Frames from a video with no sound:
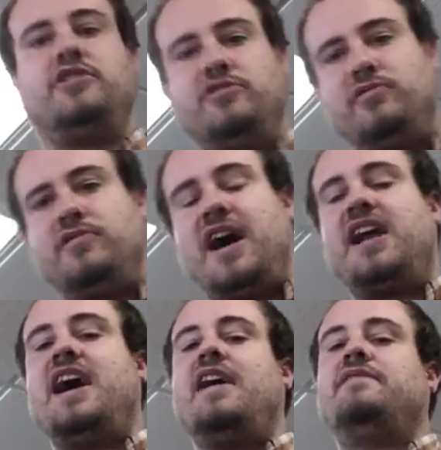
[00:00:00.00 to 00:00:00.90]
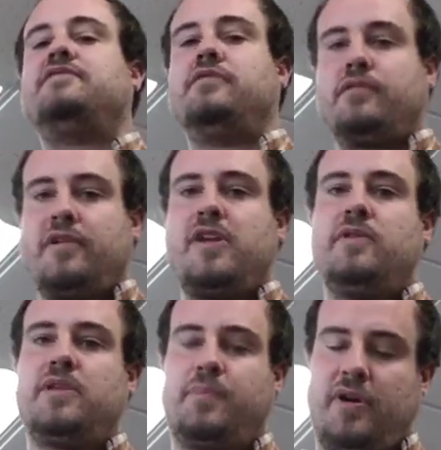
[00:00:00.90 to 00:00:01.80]
You do not have to agree
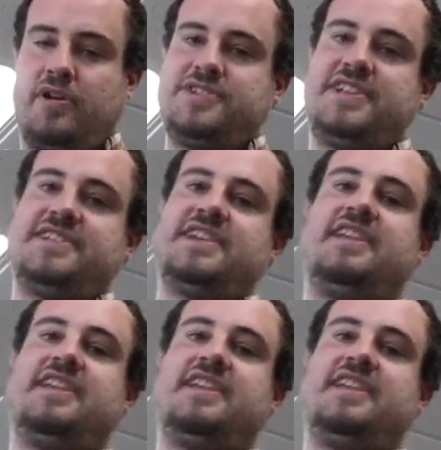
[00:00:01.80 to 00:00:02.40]
with a person's